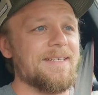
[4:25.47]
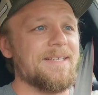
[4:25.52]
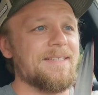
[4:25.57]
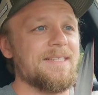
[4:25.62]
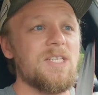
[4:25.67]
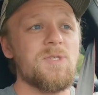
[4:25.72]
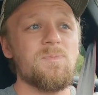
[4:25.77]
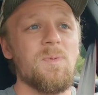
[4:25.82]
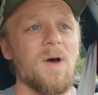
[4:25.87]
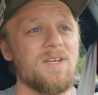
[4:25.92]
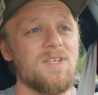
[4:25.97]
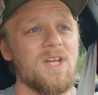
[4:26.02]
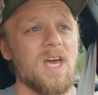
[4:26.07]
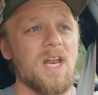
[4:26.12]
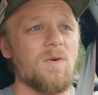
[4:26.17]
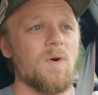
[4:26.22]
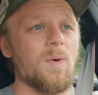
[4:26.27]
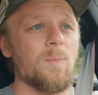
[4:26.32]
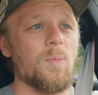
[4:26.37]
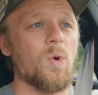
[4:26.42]
these
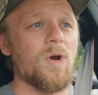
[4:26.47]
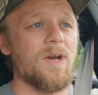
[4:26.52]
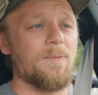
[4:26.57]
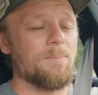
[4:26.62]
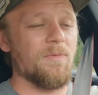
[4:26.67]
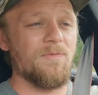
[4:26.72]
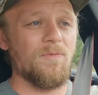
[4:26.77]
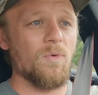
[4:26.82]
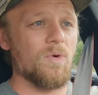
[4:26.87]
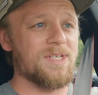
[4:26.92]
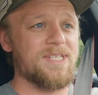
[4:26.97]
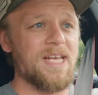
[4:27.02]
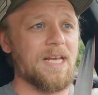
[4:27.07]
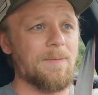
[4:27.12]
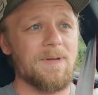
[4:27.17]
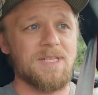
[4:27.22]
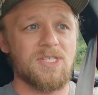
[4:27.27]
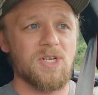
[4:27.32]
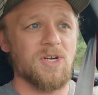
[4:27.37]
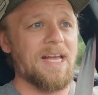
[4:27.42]
Dyno Report before
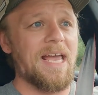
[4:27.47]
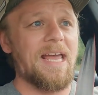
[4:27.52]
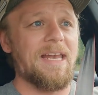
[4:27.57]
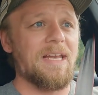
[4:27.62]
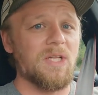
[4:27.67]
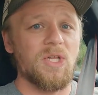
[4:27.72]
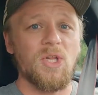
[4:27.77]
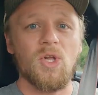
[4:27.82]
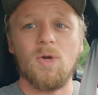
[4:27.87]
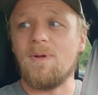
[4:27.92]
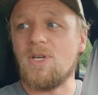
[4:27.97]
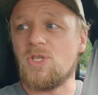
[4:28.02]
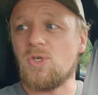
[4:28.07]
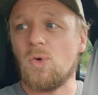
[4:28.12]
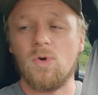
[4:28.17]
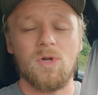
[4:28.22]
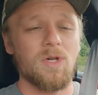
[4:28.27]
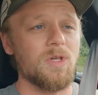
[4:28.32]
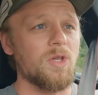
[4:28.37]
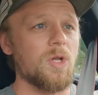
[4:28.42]
segments are getting a little bit
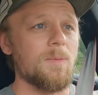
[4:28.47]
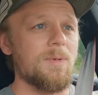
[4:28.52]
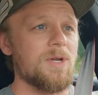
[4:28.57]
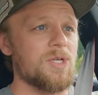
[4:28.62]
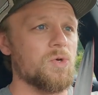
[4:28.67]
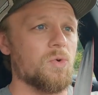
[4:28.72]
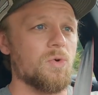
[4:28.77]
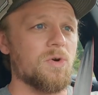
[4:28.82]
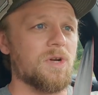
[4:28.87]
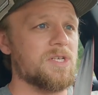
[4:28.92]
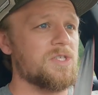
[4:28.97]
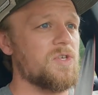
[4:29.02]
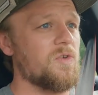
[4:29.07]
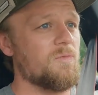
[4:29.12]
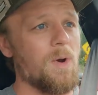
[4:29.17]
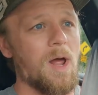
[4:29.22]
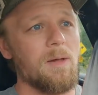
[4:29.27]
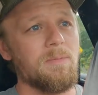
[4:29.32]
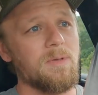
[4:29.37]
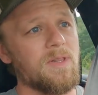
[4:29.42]
shorter and a little bit shorter because you've
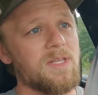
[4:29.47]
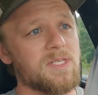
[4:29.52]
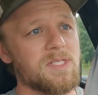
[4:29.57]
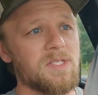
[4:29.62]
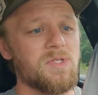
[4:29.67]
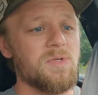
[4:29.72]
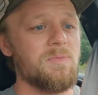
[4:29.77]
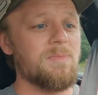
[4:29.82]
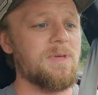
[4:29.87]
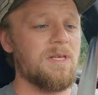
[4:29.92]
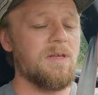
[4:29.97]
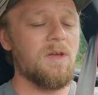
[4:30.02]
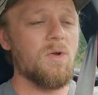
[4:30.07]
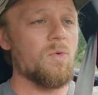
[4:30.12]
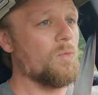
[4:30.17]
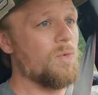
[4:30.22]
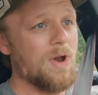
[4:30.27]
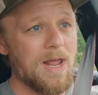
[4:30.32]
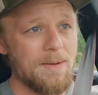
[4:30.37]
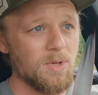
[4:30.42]
probably listened to me
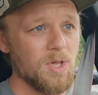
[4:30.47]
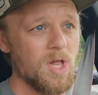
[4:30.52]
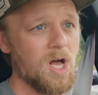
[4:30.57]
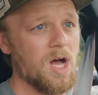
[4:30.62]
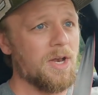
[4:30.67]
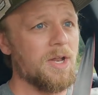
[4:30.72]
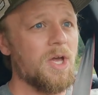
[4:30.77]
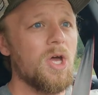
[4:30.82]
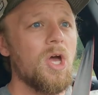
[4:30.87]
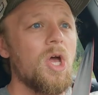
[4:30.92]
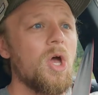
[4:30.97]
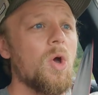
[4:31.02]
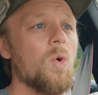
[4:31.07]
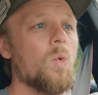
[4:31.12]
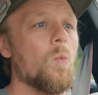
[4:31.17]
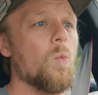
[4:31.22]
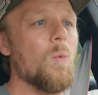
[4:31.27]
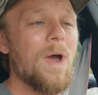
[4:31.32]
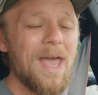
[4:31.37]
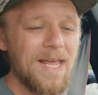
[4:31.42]
ramble on
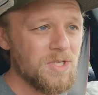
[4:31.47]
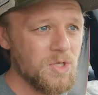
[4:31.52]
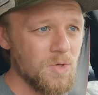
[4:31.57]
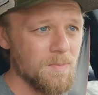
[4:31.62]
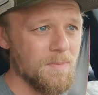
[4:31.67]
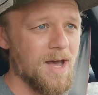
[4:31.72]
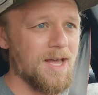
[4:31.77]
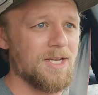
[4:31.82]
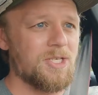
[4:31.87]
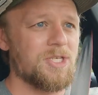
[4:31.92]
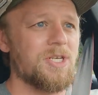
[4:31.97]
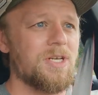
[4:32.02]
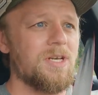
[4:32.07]
way too much.